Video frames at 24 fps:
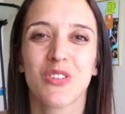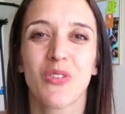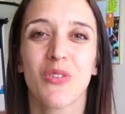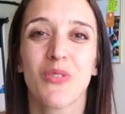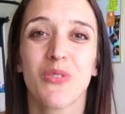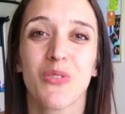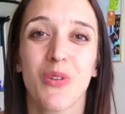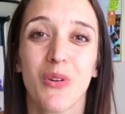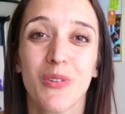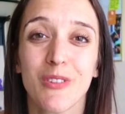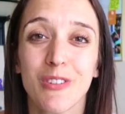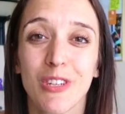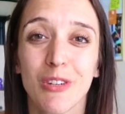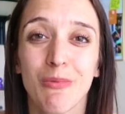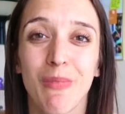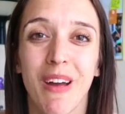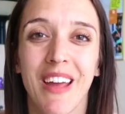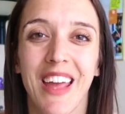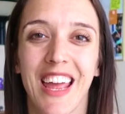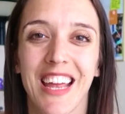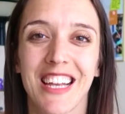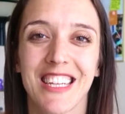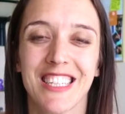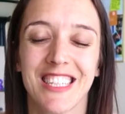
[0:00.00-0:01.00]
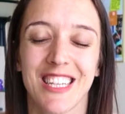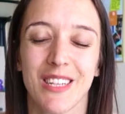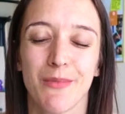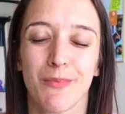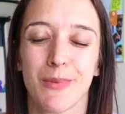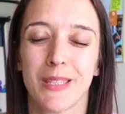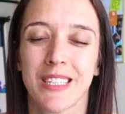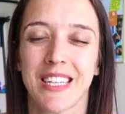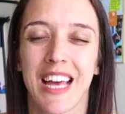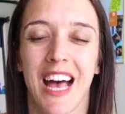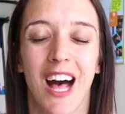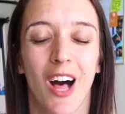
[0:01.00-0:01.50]
So those are my eight
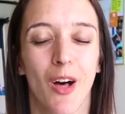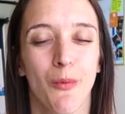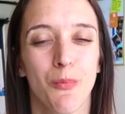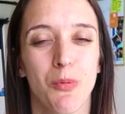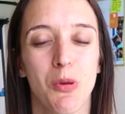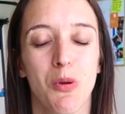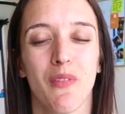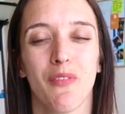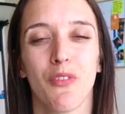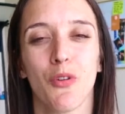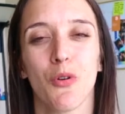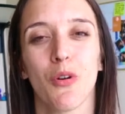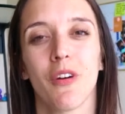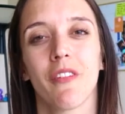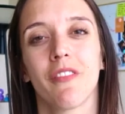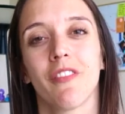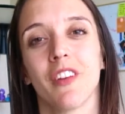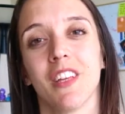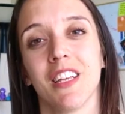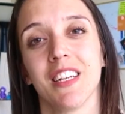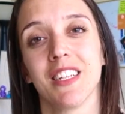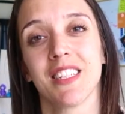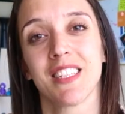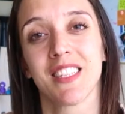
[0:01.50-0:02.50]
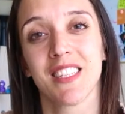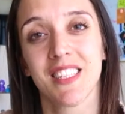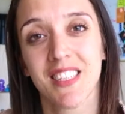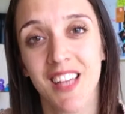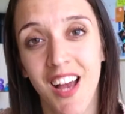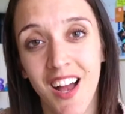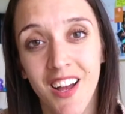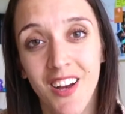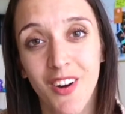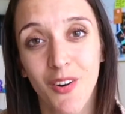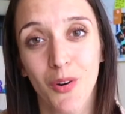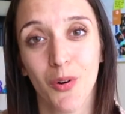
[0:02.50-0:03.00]
tips to help you if you are feeling
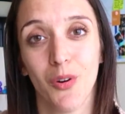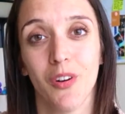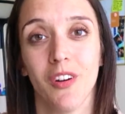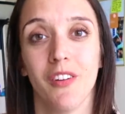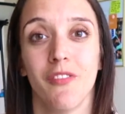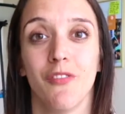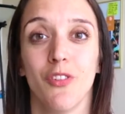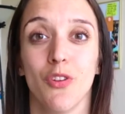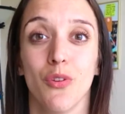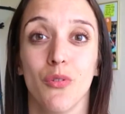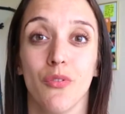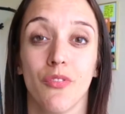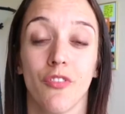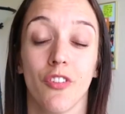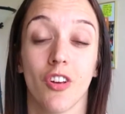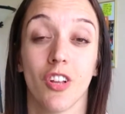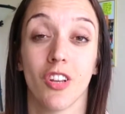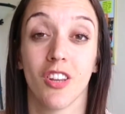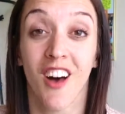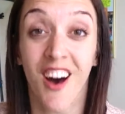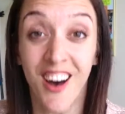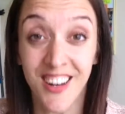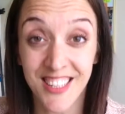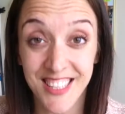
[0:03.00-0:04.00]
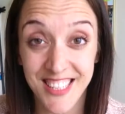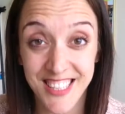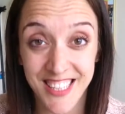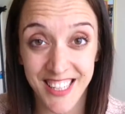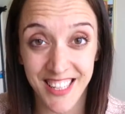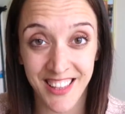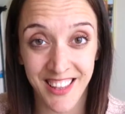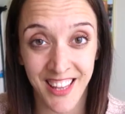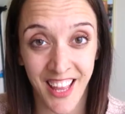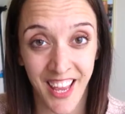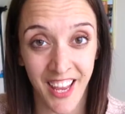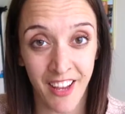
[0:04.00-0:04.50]
stuck or if you feel lost
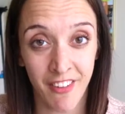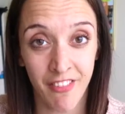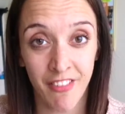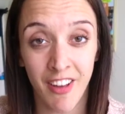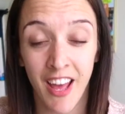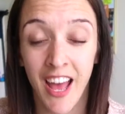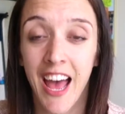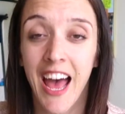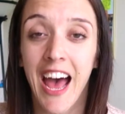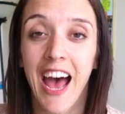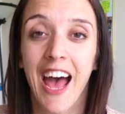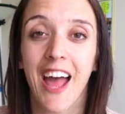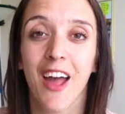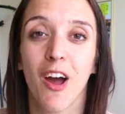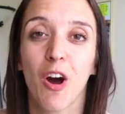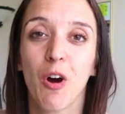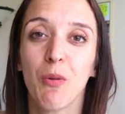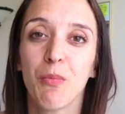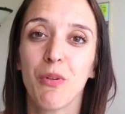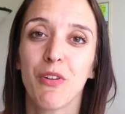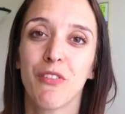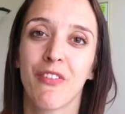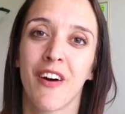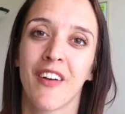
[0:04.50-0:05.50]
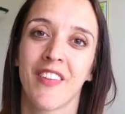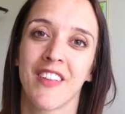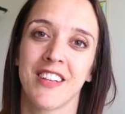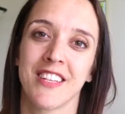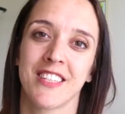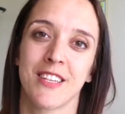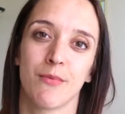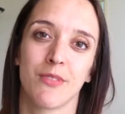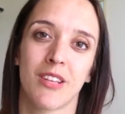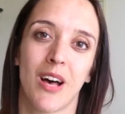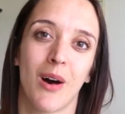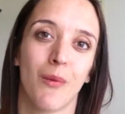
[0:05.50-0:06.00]
in life. I hope you found
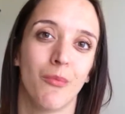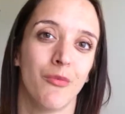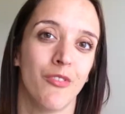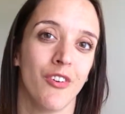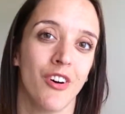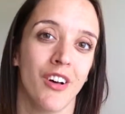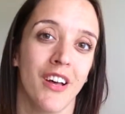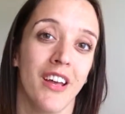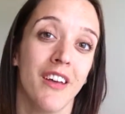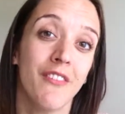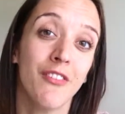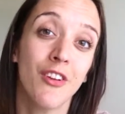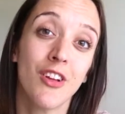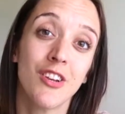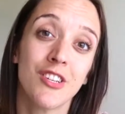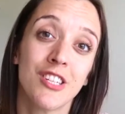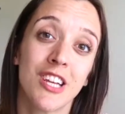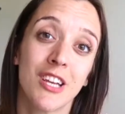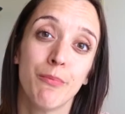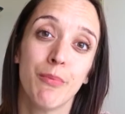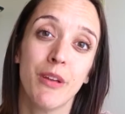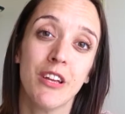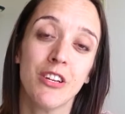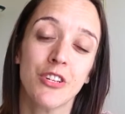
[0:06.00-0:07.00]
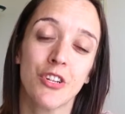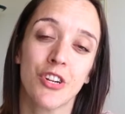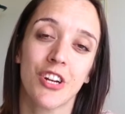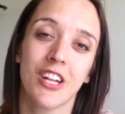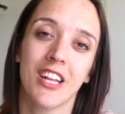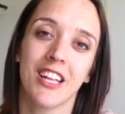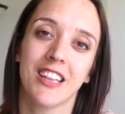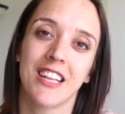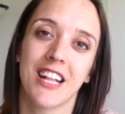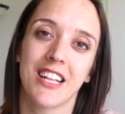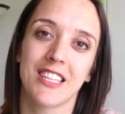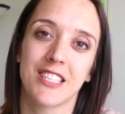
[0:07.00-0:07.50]
these tips helpful. If you did, be sure
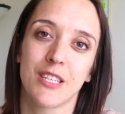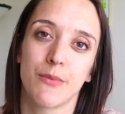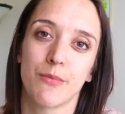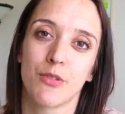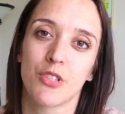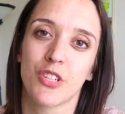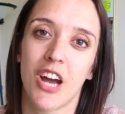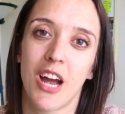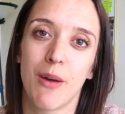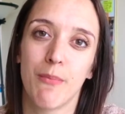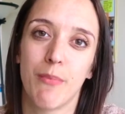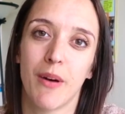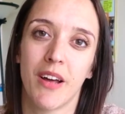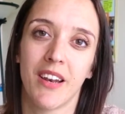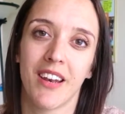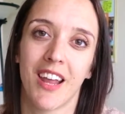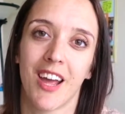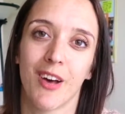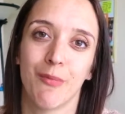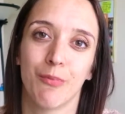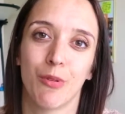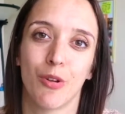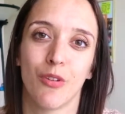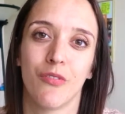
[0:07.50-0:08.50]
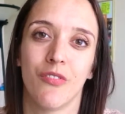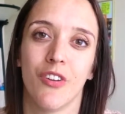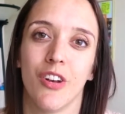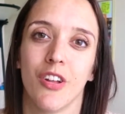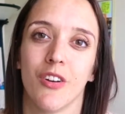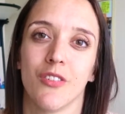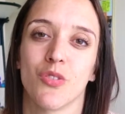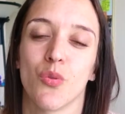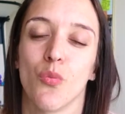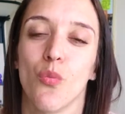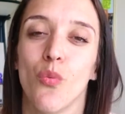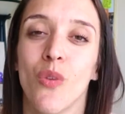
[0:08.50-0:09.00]
to hit that subscribe button. I upload
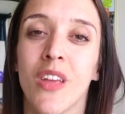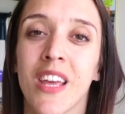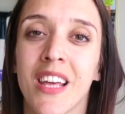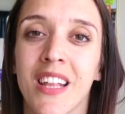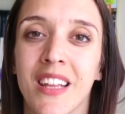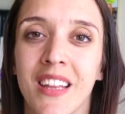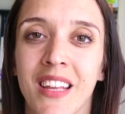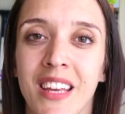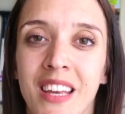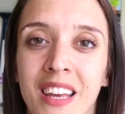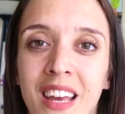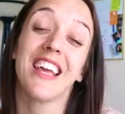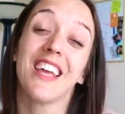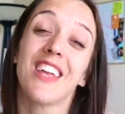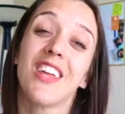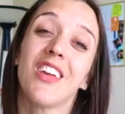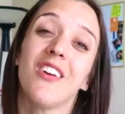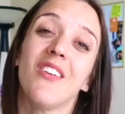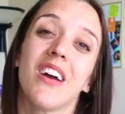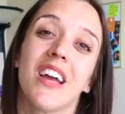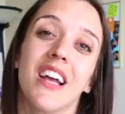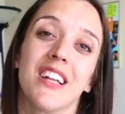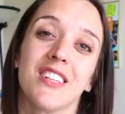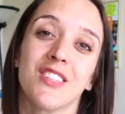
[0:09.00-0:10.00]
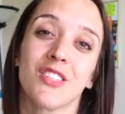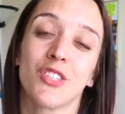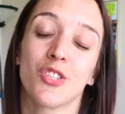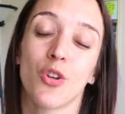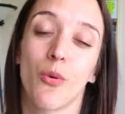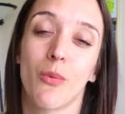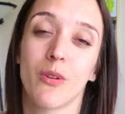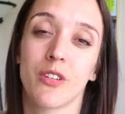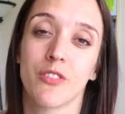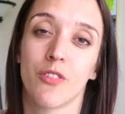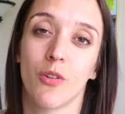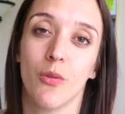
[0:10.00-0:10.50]
videos weekly. Thank you again
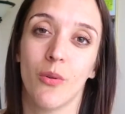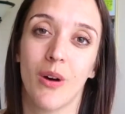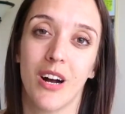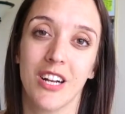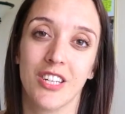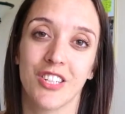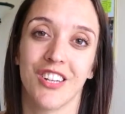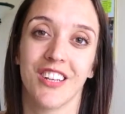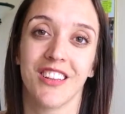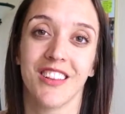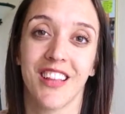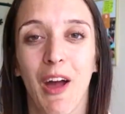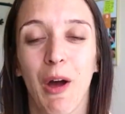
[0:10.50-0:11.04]
so much for watching.